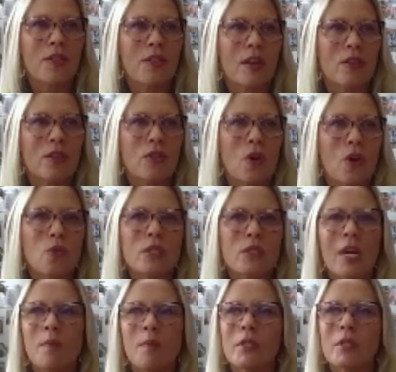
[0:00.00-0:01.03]
think
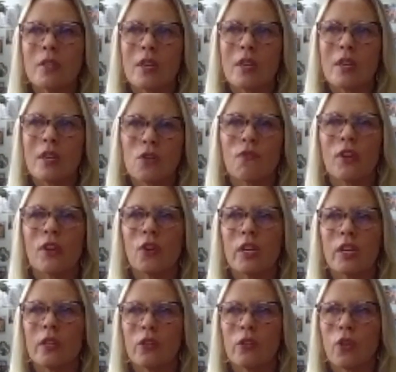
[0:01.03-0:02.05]
those types of things are
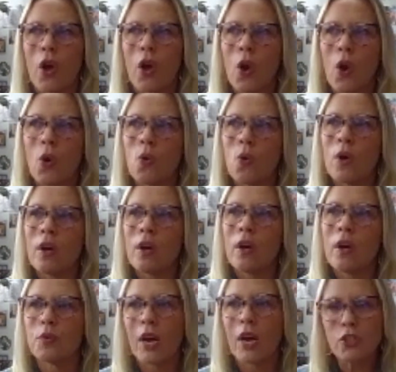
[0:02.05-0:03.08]
very low
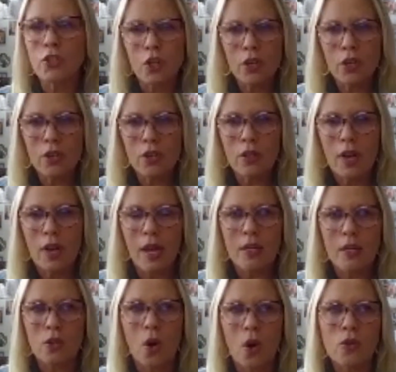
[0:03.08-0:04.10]
pressure
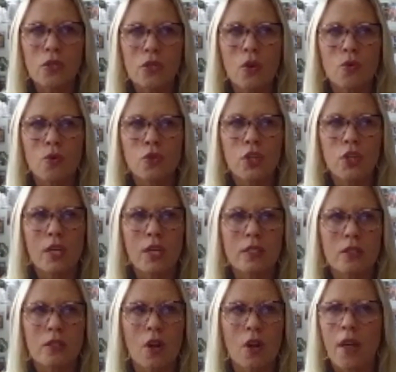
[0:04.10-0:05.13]
and also
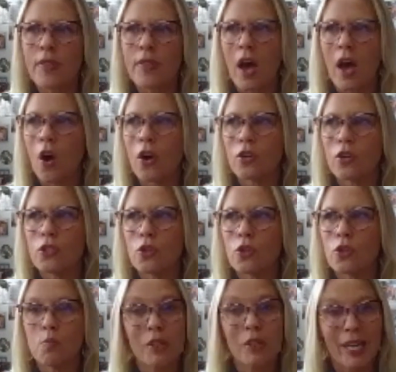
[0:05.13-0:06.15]
just not that hard
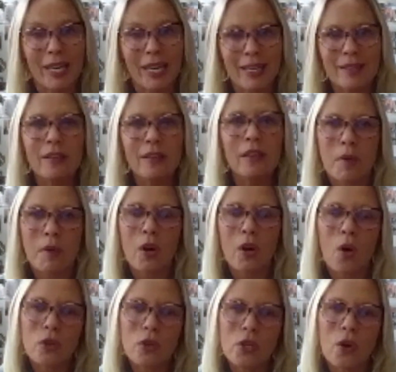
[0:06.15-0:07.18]
to plan, but
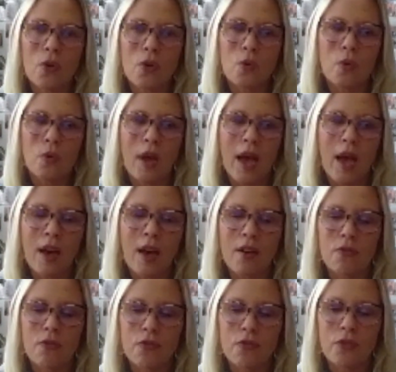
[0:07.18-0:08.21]
also
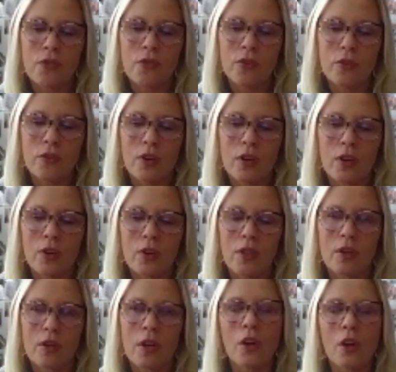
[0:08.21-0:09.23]
have
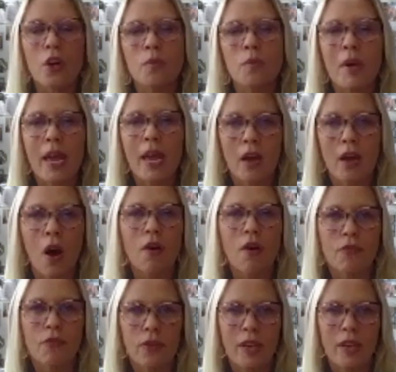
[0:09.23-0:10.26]
a good payoff,
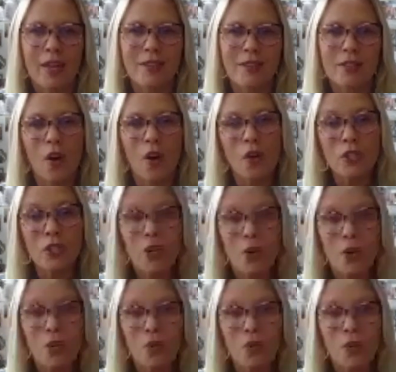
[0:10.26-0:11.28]
and
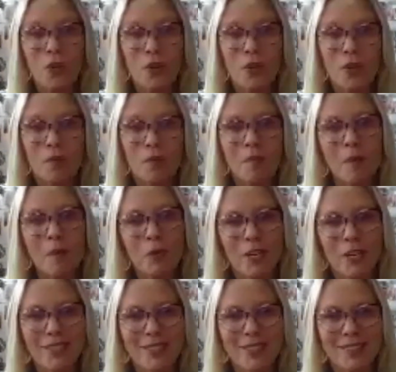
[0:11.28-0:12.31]
also
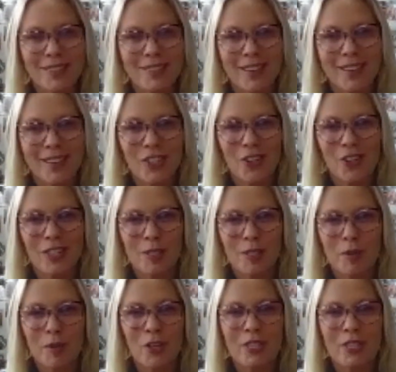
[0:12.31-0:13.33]
memories and shared
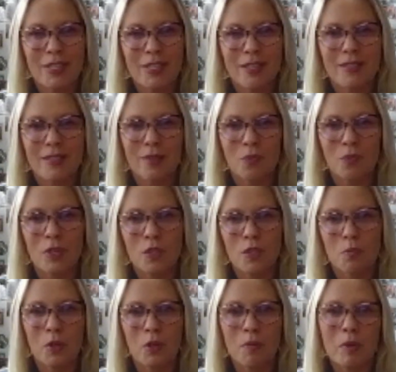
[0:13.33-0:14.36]
experiences,
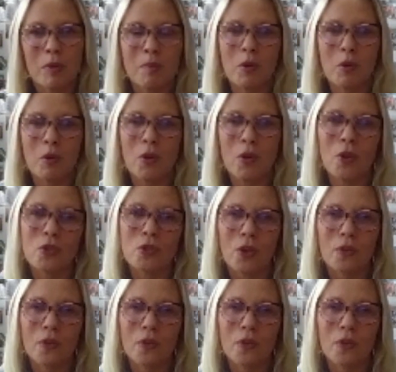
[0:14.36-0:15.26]
which bring people closer.